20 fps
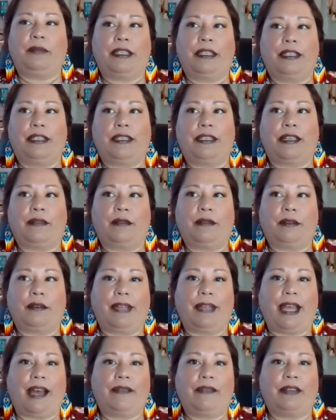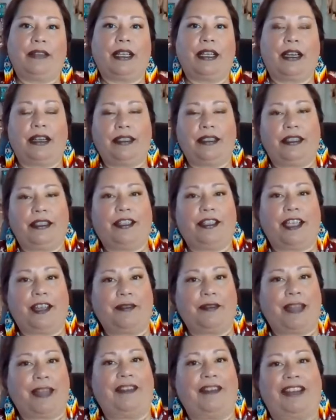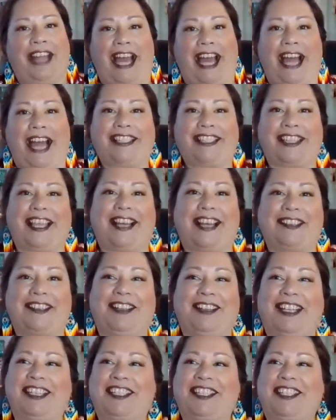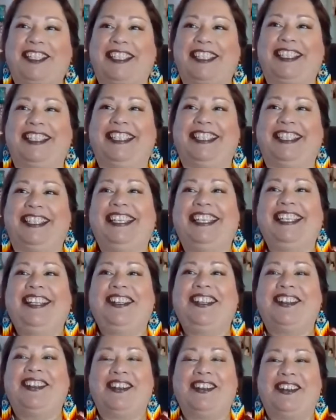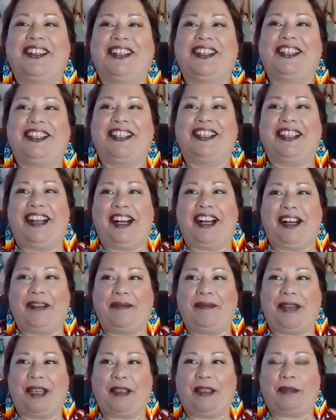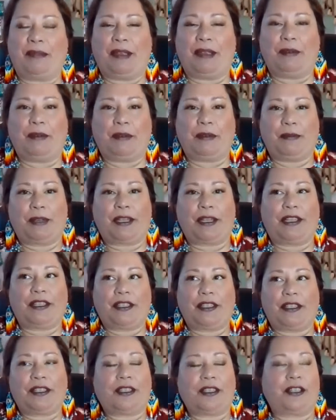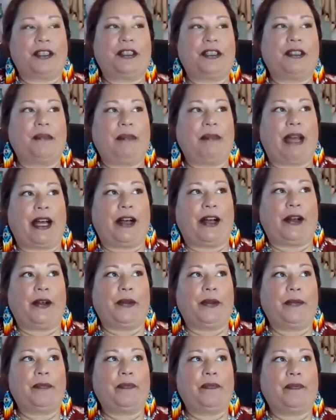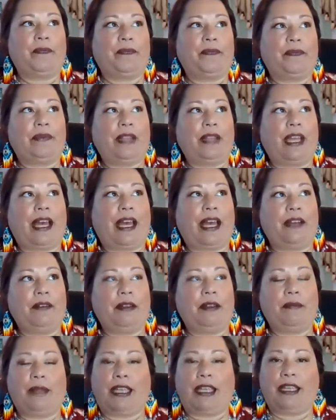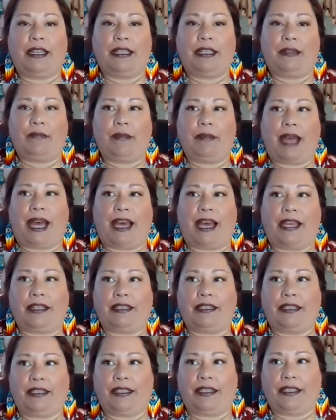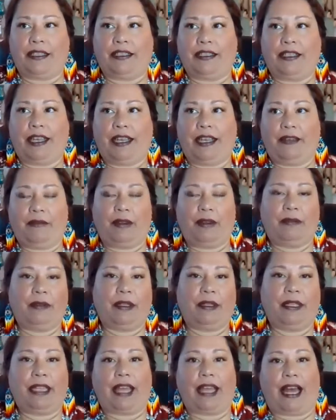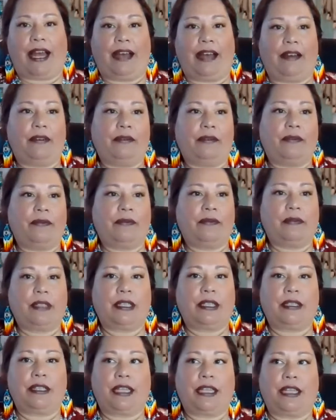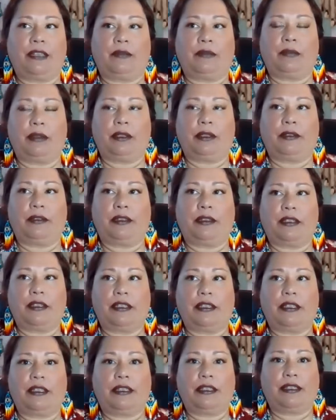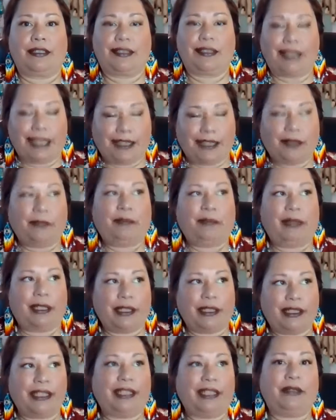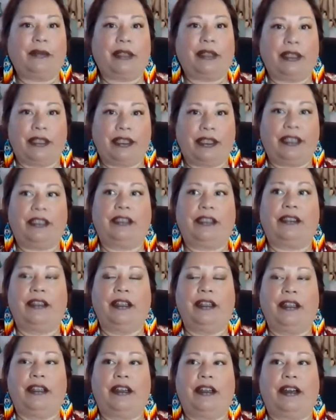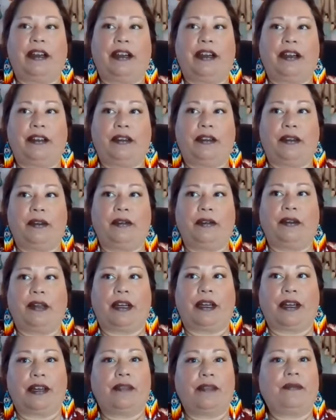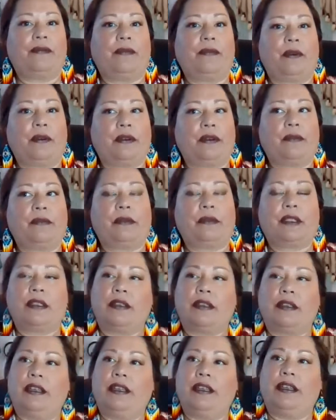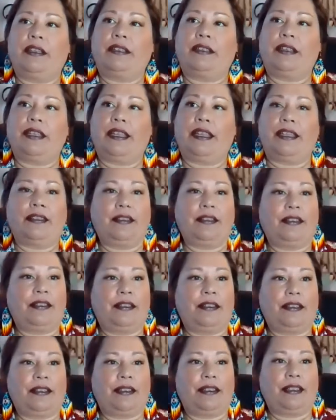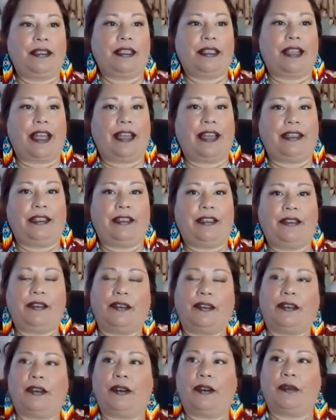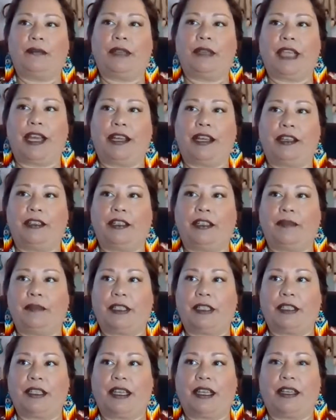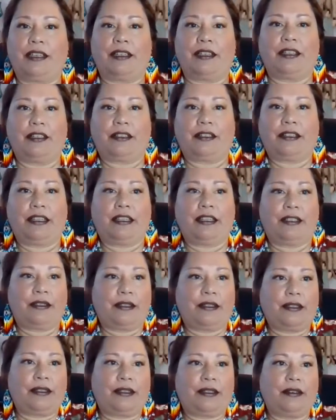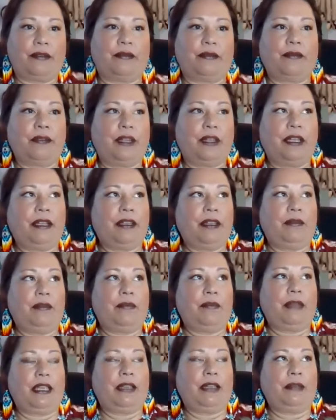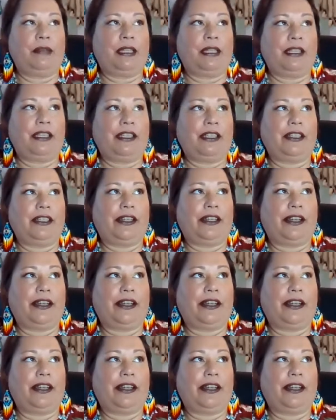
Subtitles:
and it's like, well, we haven't gone there yet, we haven't asked that question. Or other people were concerned about how do we make an impact, can we really have sustainability within our own art forms. So I guess just since that is your hometown, I'm just kind of curious of maybe